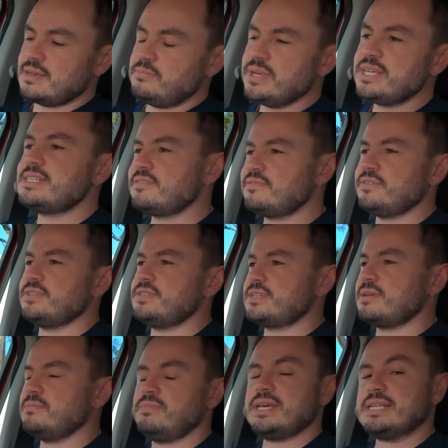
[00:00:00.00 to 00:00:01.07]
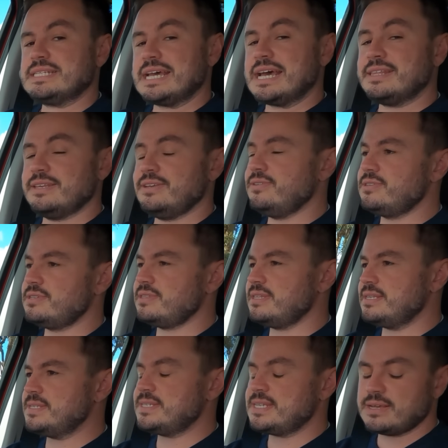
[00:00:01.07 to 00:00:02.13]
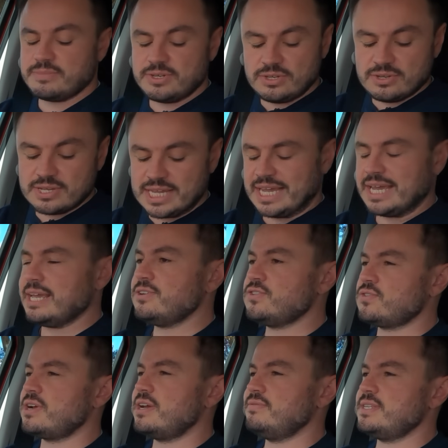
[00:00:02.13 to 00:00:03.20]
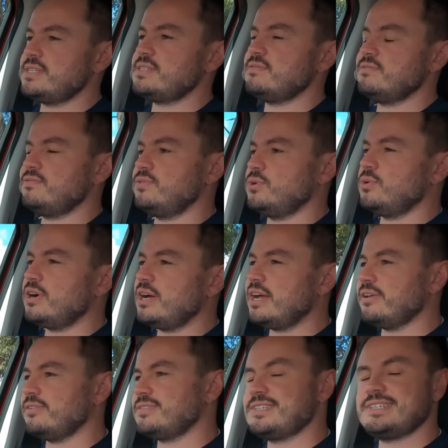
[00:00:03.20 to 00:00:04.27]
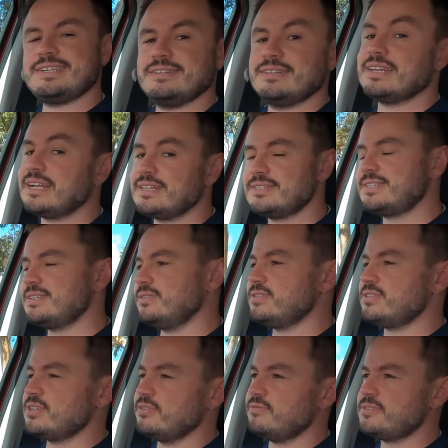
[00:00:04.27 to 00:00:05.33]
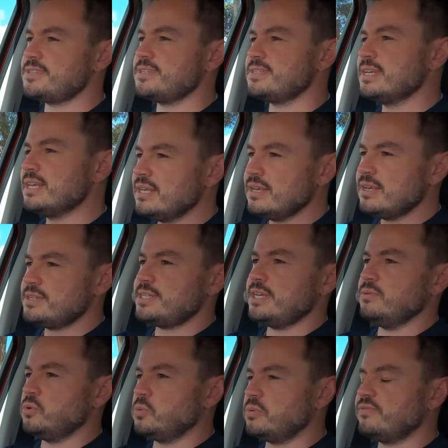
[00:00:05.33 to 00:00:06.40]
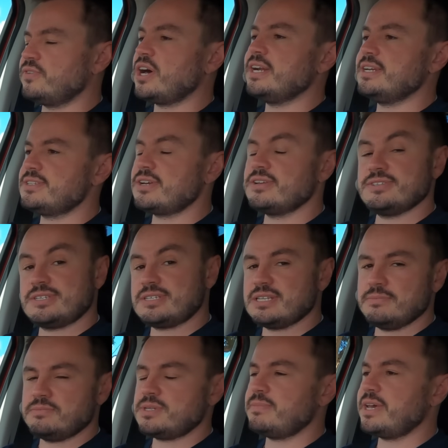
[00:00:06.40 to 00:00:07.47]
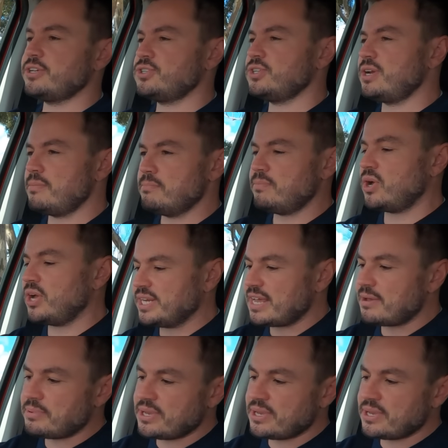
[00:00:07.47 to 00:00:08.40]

big difference compared to other utes in this segment. You can drive this in 4-high on sealed and unsealed surfaces, so it will provide its own slip to make sure you don't bind up